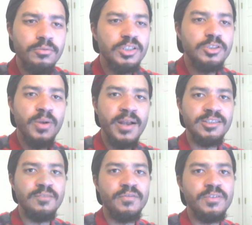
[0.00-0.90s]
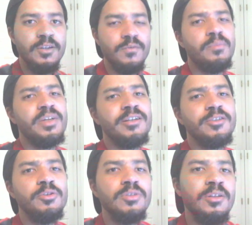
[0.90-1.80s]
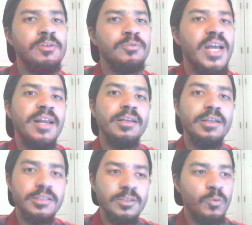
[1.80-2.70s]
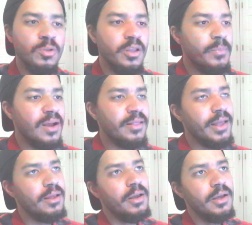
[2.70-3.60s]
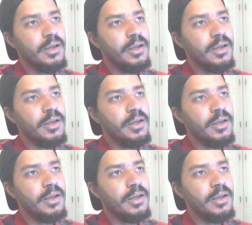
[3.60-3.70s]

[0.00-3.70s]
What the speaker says: she tries something different, because usually Utada isn't really about like